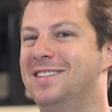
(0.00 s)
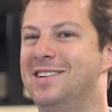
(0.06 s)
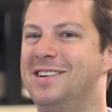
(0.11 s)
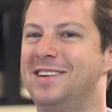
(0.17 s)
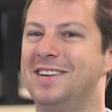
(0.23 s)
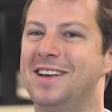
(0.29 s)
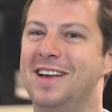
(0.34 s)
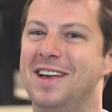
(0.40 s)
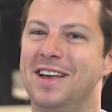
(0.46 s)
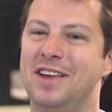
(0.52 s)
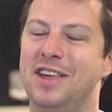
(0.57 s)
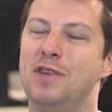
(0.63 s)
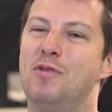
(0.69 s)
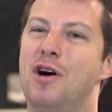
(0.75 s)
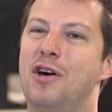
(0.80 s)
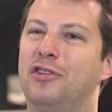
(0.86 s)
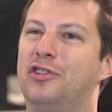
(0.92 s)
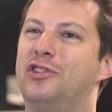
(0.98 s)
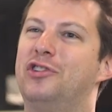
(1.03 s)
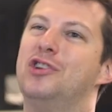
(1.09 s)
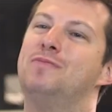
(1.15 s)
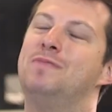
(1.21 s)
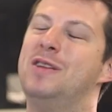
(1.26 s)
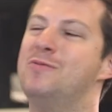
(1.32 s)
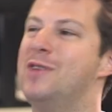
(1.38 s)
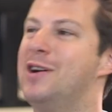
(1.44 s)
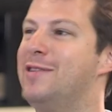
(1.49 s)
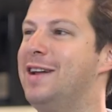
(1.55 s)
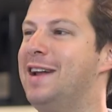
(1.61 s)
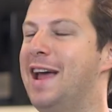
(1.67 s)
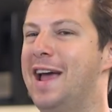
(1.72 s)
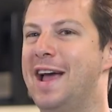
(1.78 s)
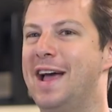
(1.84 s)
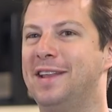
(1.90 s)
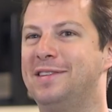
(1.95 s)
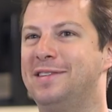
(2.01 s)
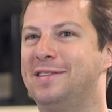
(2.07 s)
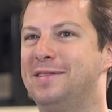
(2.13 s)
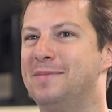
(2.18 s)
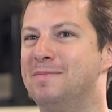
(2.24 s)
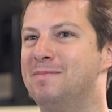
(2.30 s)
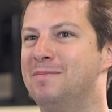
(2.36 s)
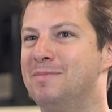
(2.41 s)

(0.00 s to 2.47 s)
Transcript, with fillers: look, you all should be wearing hats,